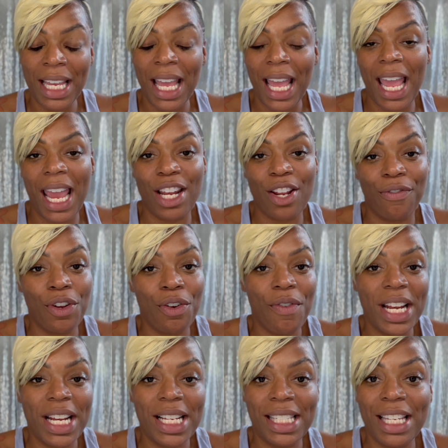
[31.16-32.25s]
and if you're
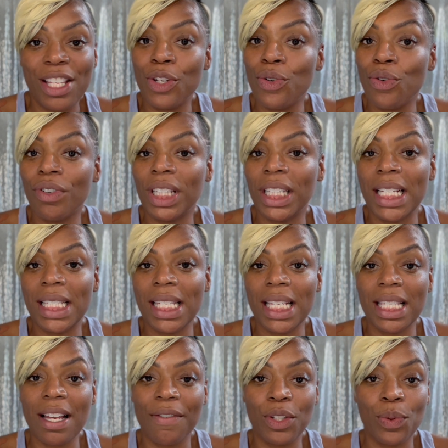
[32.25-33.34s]
ready to see the new
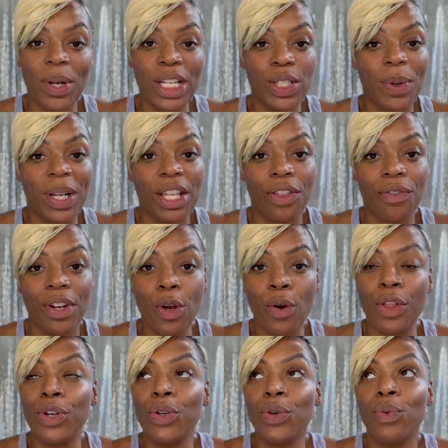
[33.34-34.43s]
releases of 2023, or
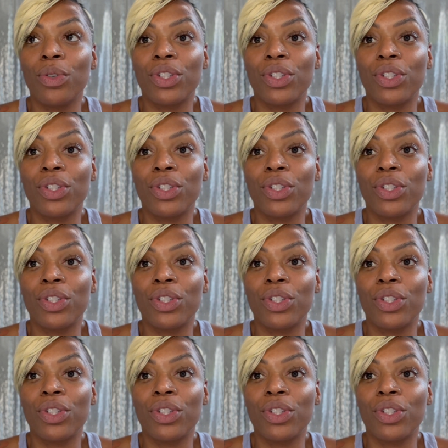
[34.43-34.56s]
the new,